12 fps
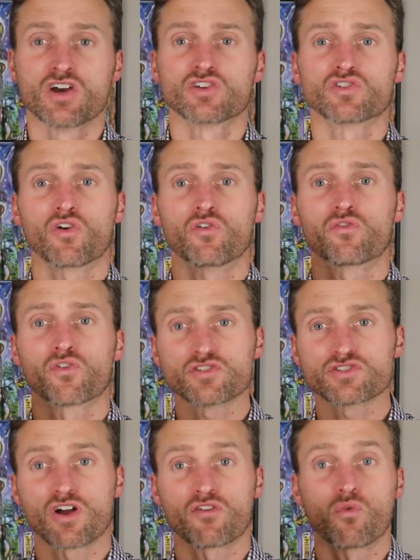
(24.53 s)
So
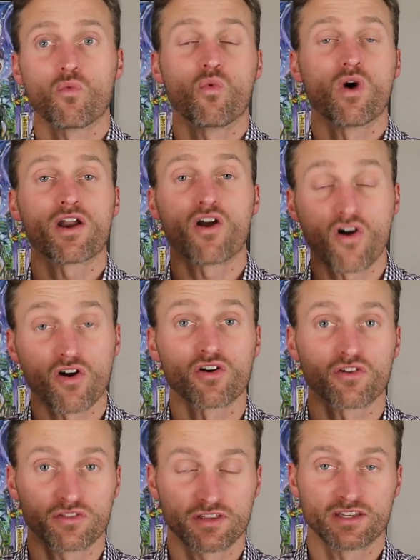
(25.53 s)
first off, what
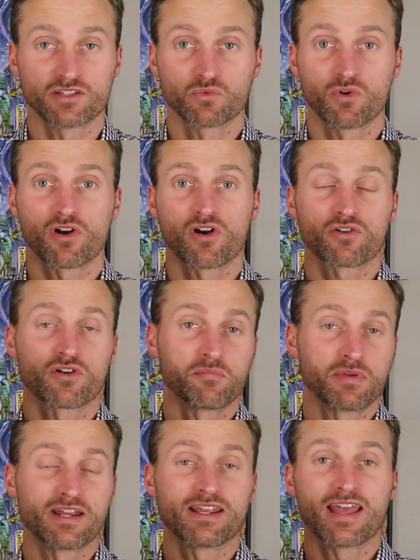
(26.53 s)
are these? What are
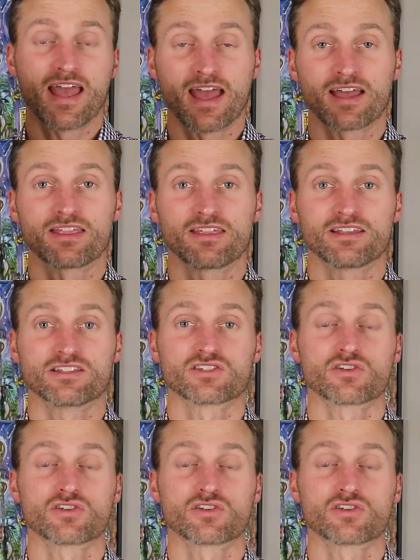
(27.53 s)
Crepini Egg Thins?